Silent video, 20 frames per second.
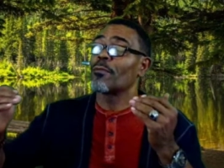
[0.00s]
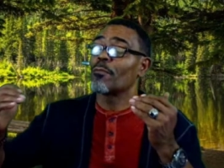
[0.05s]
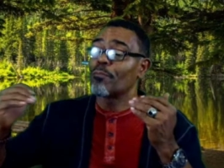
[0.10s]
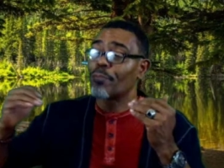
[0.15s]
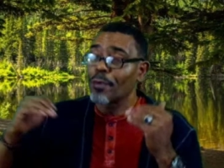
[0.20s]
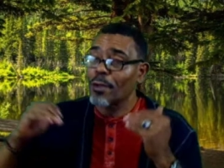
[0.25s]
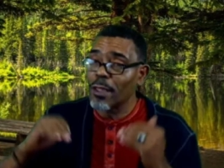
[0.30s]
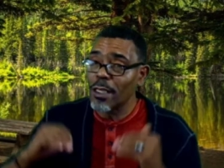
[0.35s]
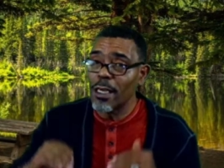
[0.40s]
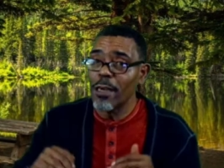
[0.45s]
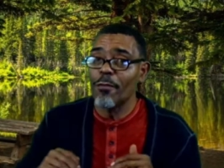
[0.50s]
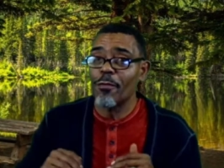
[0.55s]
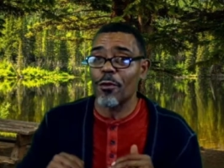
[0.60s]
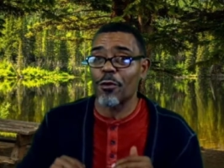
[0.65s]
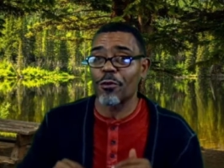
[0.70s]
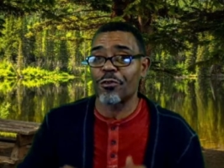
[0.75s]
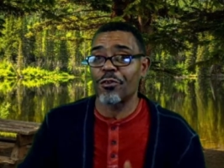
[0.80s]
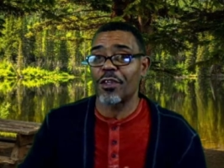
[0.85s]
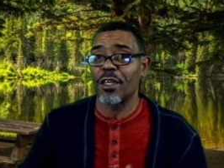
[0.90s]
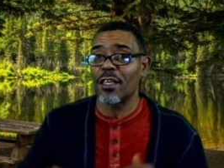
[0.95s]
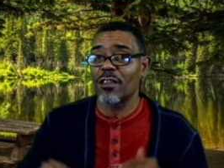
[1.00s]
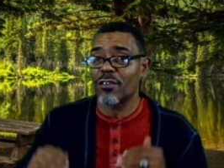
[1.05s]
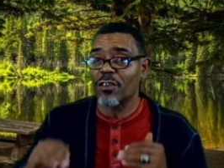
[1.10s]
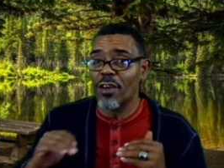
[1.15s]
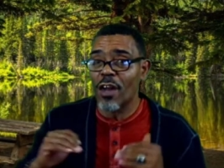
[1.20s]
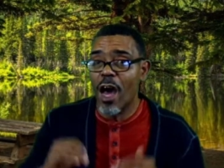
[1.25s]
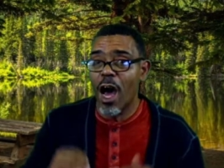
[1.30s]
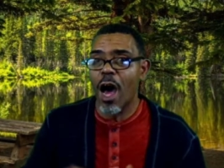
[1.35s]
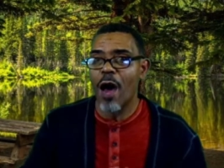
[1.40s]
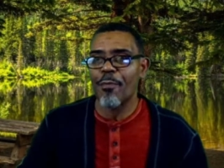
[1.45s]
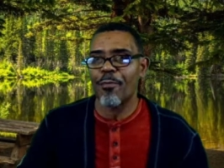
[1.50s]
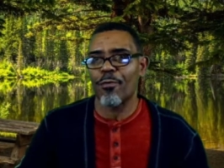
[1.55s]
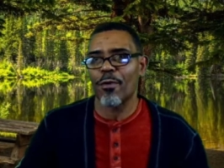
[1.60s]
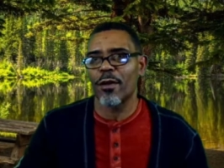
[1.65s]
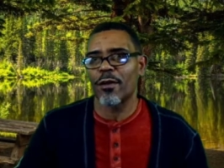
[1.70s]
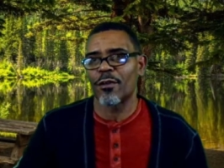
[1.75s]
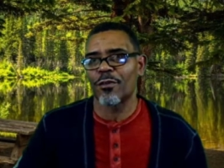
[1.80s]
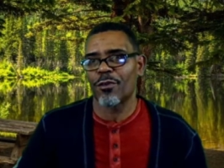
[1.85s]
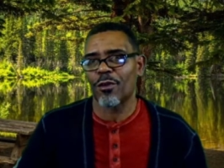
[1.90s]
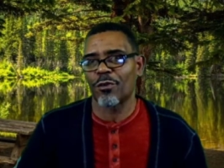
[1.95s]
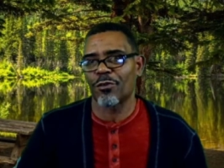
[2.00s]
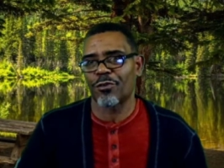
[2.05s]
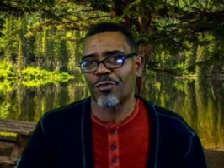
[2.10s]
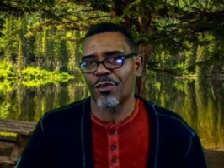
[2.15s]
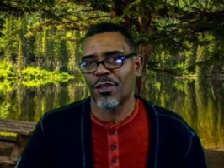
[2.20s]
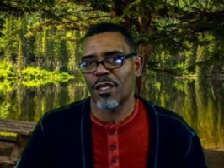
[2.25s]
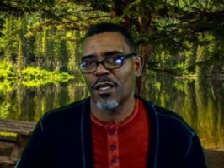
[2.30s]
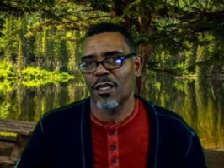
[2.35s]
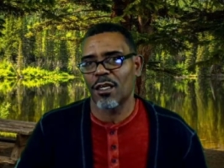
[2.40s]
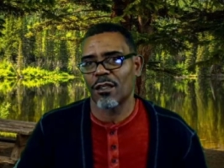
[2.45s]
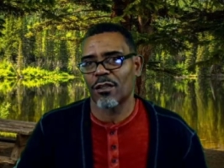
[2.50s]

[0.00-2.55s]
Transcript: believe those things and operate in those things.